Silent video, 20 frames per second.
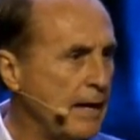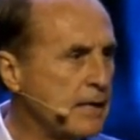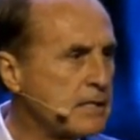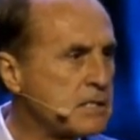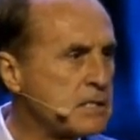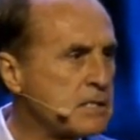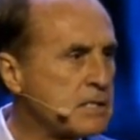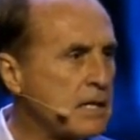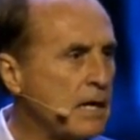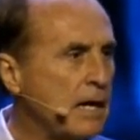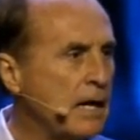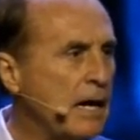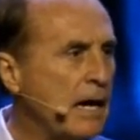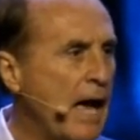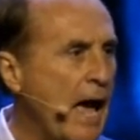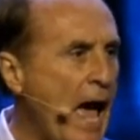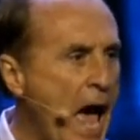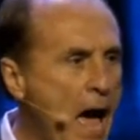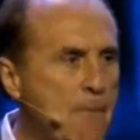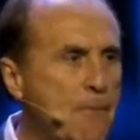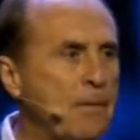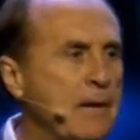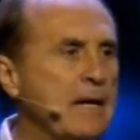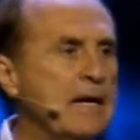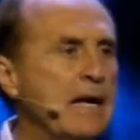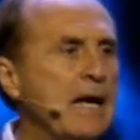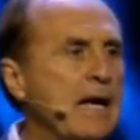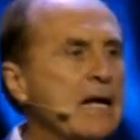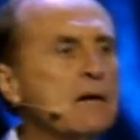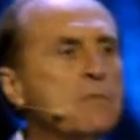It's
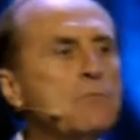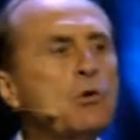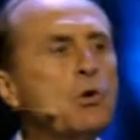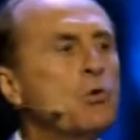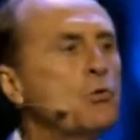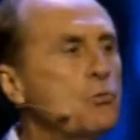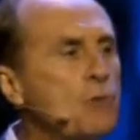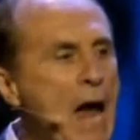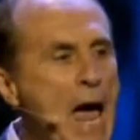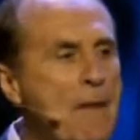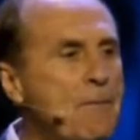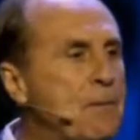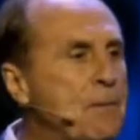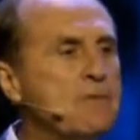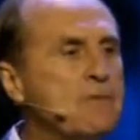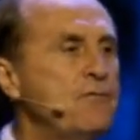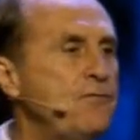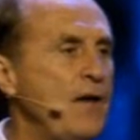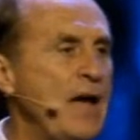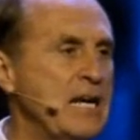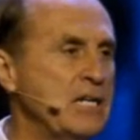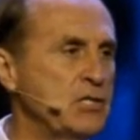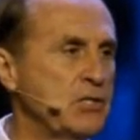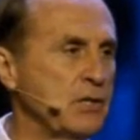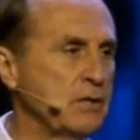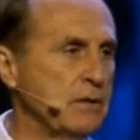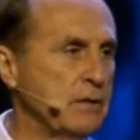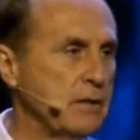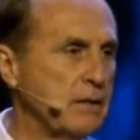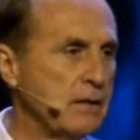happening in a more rapid
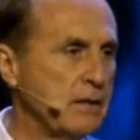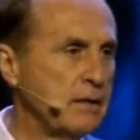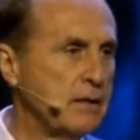fashion.